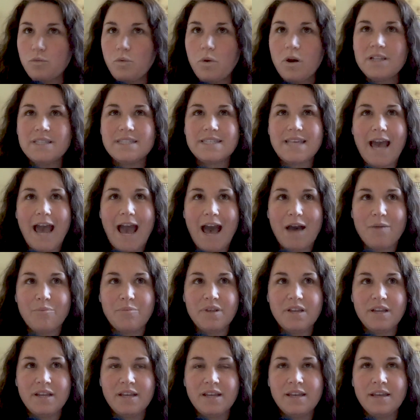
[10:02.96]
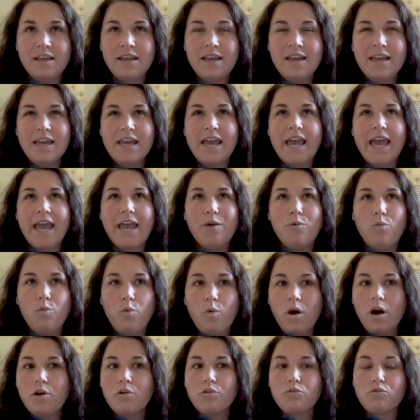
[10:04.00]
what's happening and
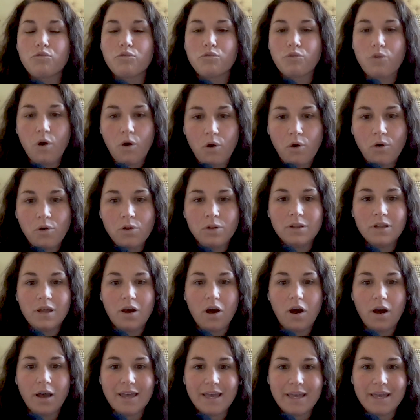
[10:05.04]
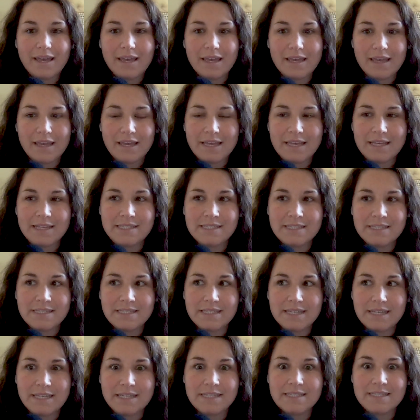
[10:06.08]
what role
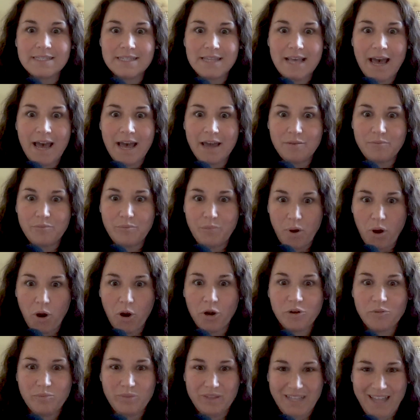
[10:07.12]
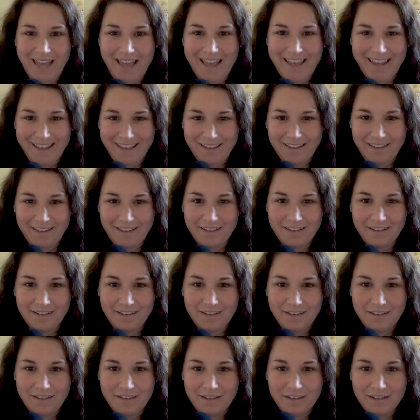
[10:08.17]
is is that part playing
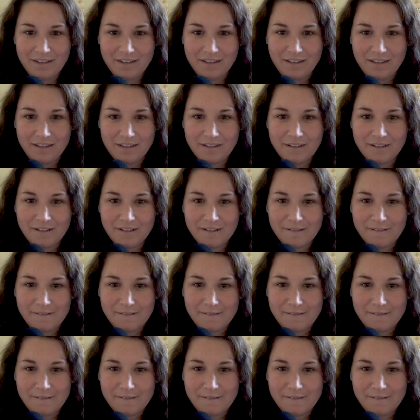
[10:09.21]
that's good